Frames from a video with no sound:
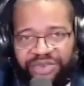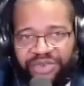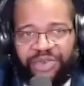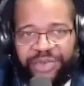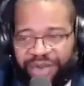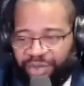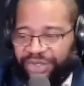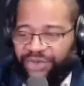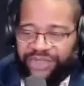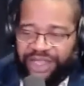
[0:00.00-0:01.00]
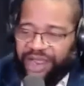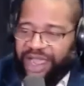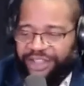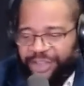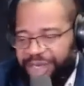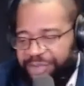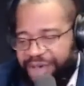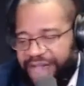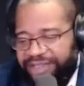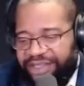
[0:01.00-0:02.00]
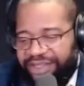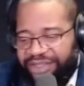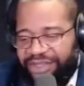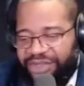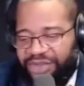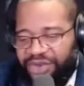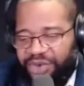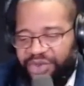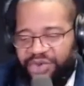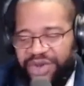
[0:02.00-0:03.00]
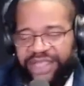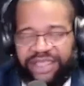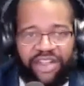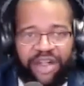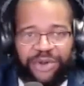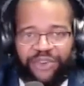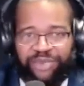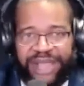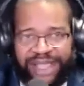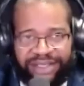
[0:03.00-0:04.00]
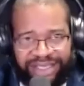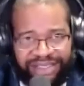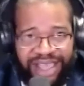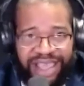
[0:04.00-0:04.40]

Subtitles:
matter what you've done or how long you've been in politics, you know, you're not the arbiter of blackness.